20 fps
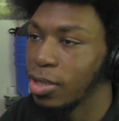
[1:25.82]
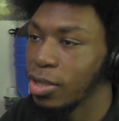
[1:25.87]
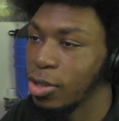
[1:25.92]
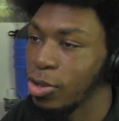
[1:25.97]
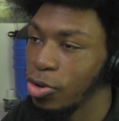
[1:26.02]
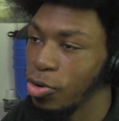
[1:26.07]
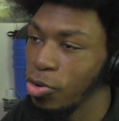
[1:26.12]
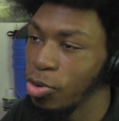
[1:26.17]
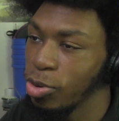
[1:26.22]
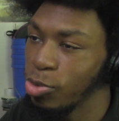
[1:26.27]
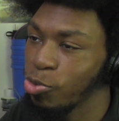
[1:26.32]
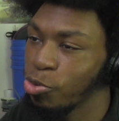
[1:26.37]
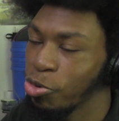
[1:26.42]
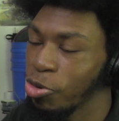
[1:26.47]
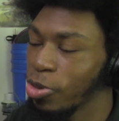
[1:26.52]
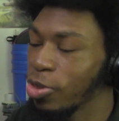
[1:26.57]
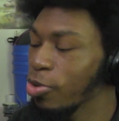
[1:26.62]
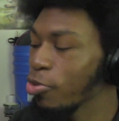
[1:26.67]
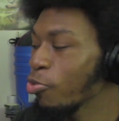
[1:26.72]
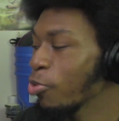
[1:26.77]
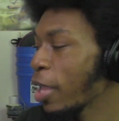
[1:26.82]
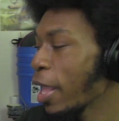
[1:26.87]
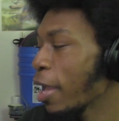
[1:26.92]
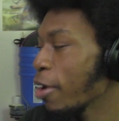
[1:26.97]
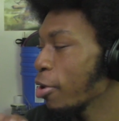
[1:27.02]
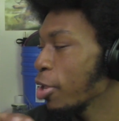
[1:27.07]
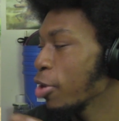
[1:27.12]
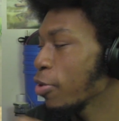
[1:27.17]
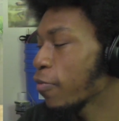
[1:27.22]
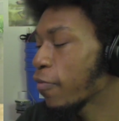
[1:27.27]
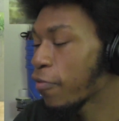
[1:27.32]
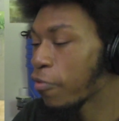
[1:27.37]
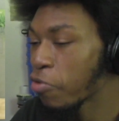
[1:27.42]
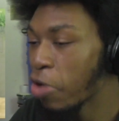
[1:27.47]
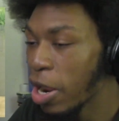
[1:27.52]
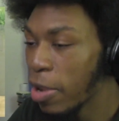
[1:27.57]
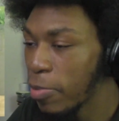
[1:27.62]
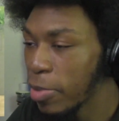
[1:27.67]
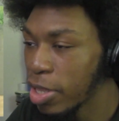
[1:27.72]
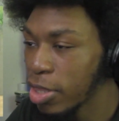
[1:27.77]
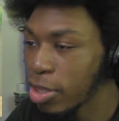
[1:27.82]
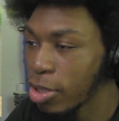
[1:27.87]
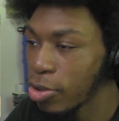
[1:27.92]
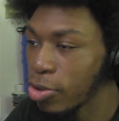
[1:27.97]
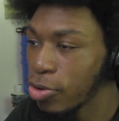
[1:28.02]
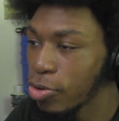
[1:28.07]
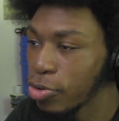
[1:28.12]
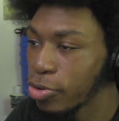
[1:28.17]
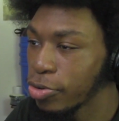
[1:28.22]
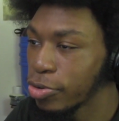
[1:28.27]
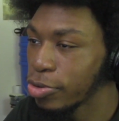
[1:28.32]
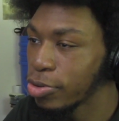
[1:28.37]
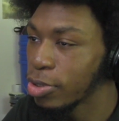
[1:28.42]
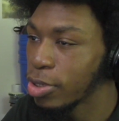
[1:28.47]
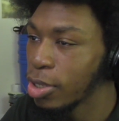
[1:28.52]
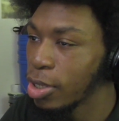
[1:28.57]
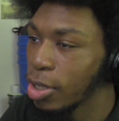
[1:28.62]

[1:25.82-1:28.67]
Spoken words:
Dude really went out here framing the dude.